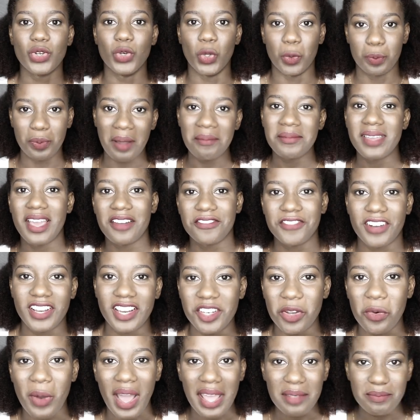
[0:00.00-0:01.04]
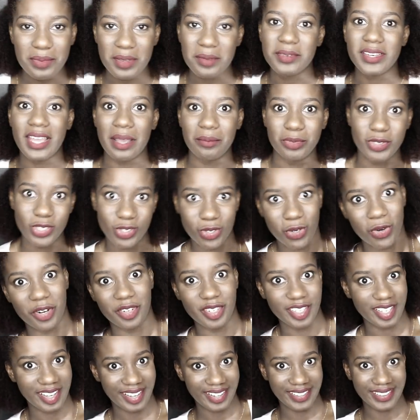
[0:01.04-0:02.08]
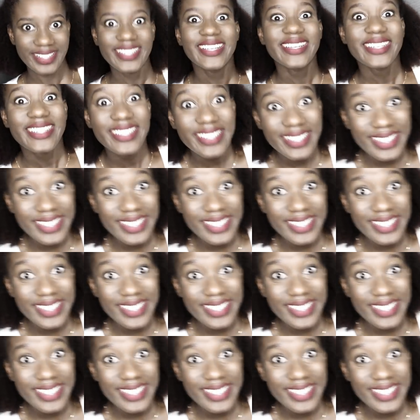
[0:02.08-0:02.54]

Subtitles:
Look at me and follow the white people dem tutorial.